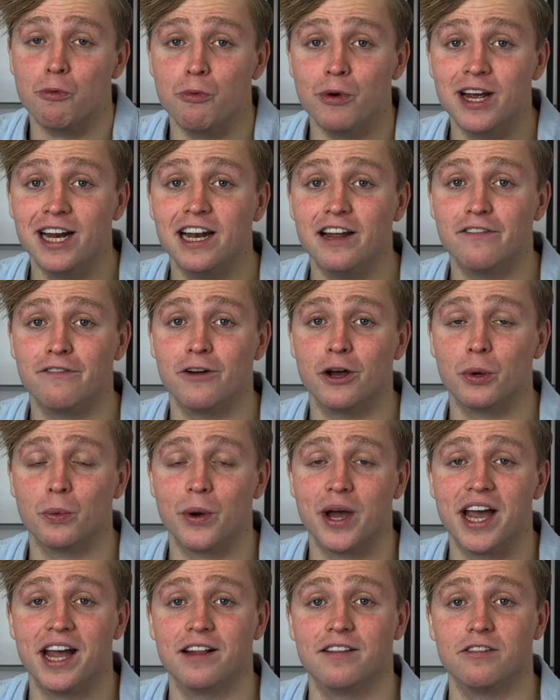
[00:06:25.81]
really fun
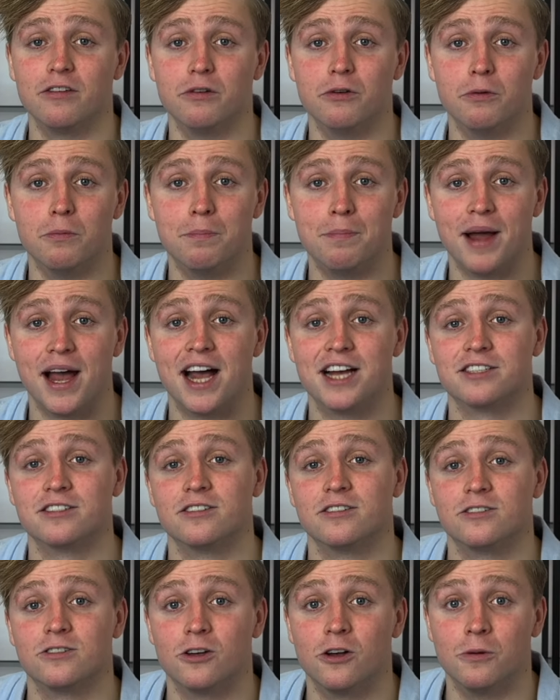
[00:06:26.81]
way to pass
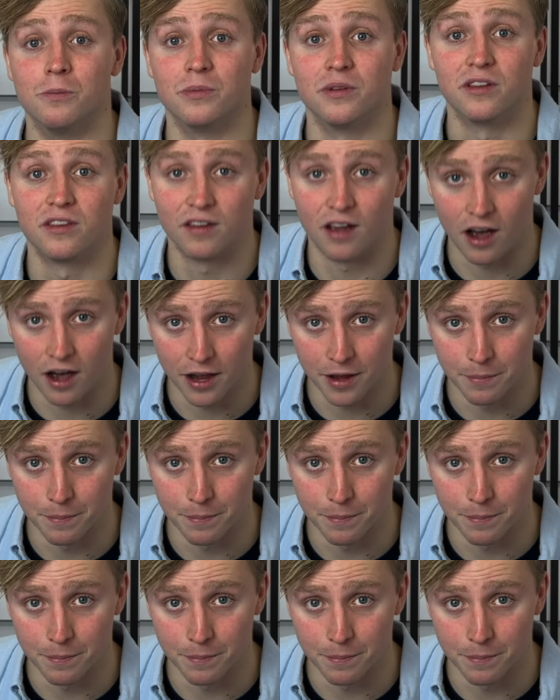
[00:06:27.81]
some time.